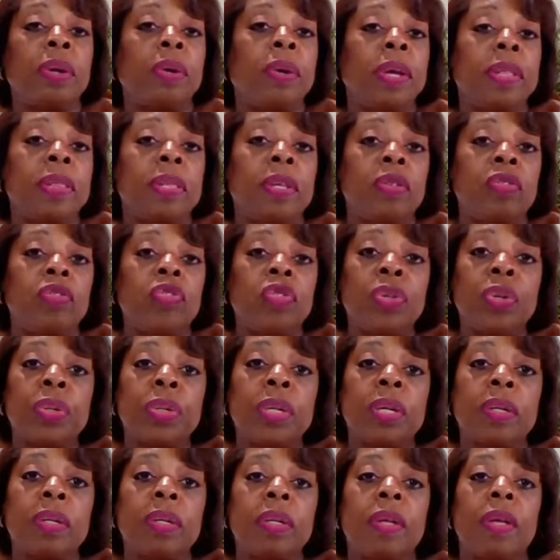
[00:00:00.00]
and the
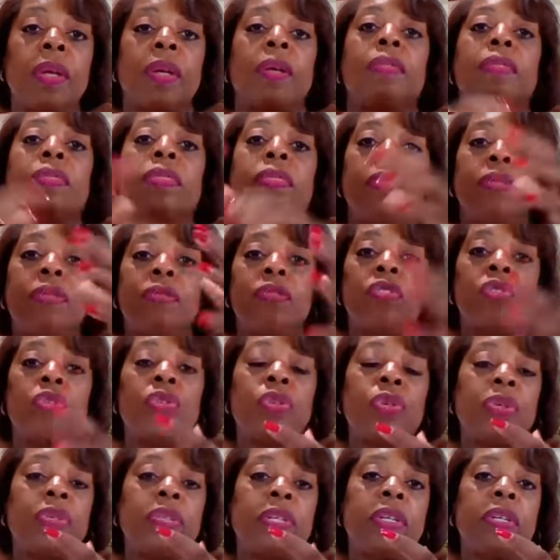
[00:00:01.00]

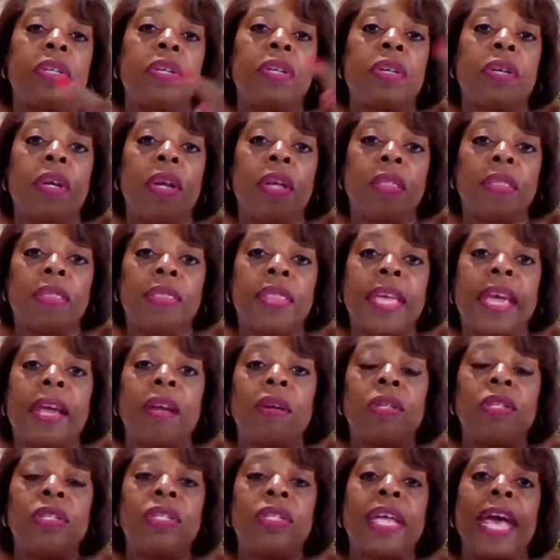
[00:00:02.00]
junior senator? They
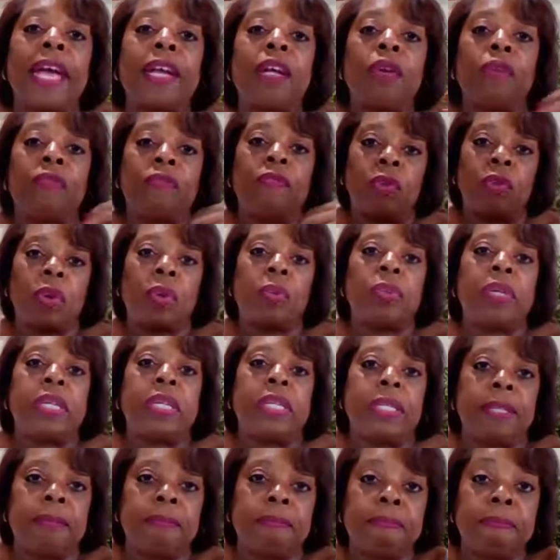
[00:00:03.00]
are staggered for a
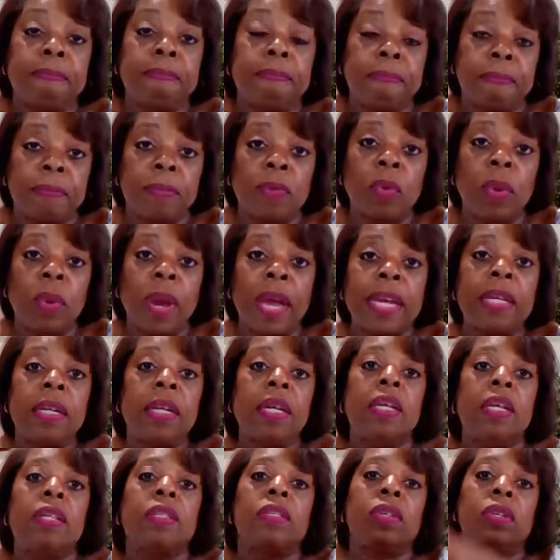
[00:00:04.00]
reason, right?
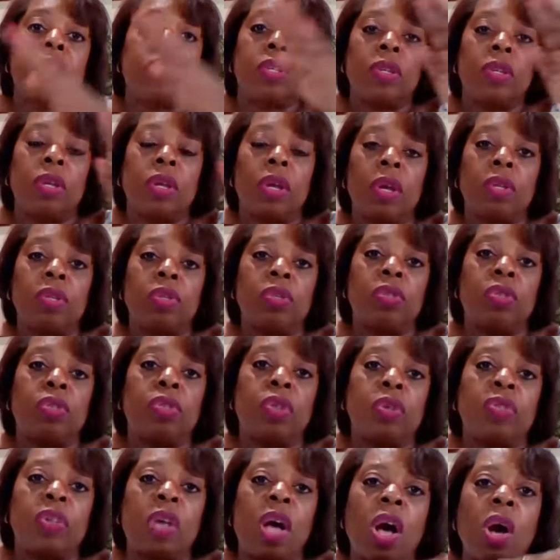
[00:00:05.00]
So that
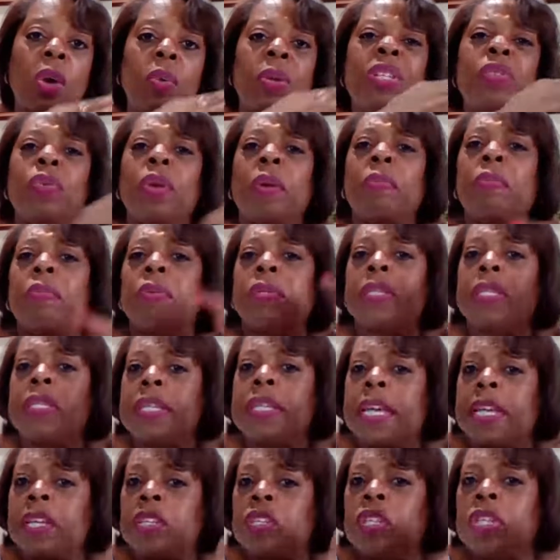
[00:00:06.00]
there's always
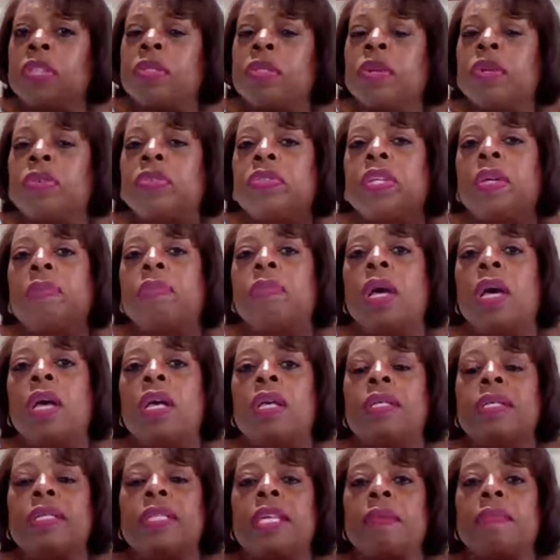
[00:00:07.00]
representation and there's some
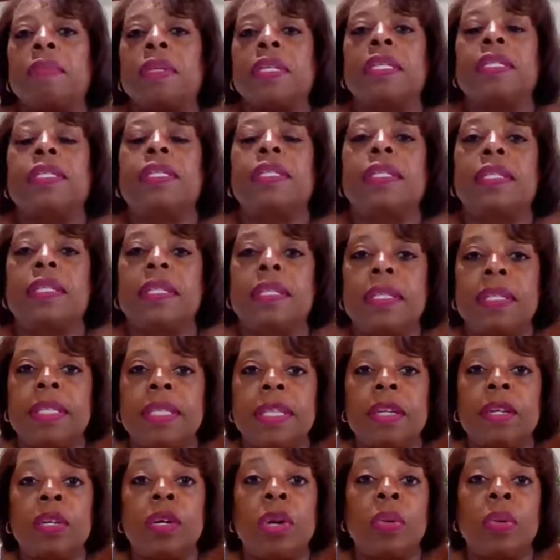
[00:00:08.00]
consistency and